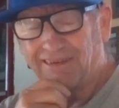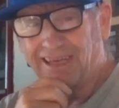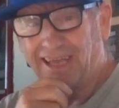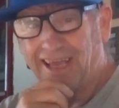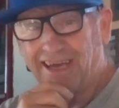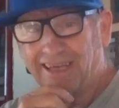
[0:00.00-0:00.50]

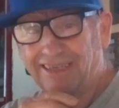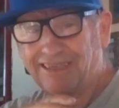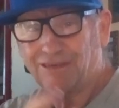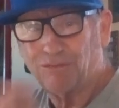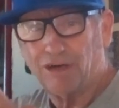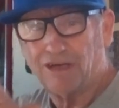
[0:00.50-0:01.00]
And
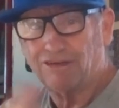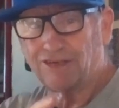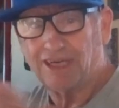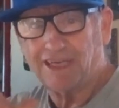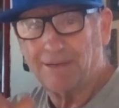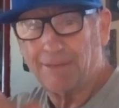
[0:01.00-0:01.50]
Walter
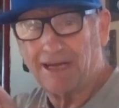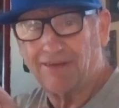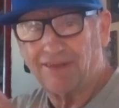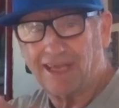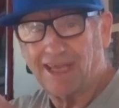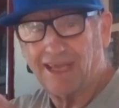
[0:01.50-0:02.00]
didn't come out of
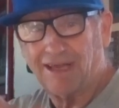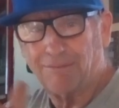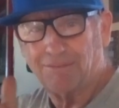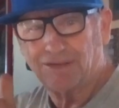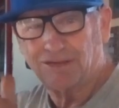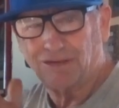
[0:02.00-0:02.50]
the
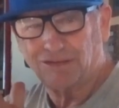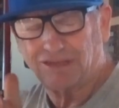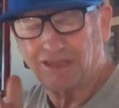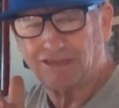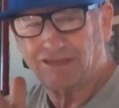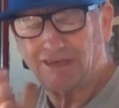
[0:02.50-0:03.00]
game, so
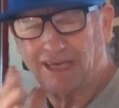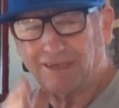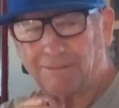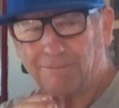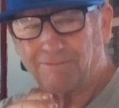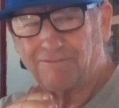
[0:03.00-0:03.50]
Sisler had
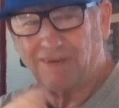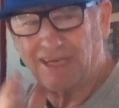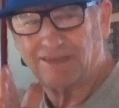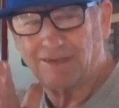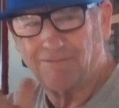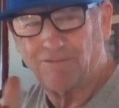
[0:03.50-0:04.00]
to
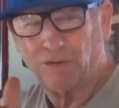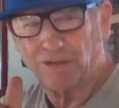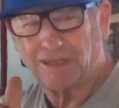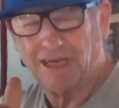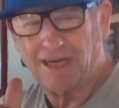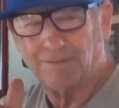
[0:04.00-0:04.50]
face him 4
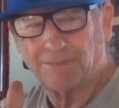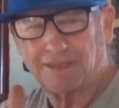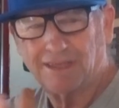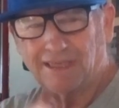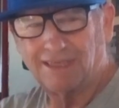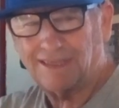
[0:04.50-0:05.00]
times.
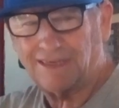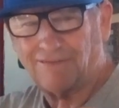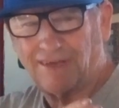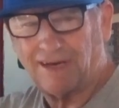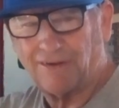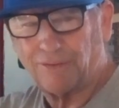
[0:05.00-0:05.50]
And if
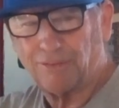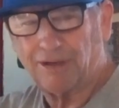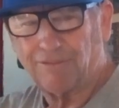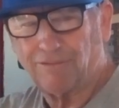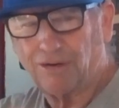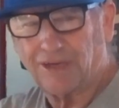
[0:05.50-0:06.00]
they had a 3
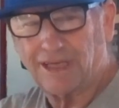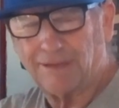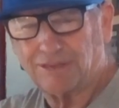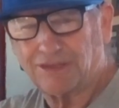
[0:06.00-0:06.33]
or 4 game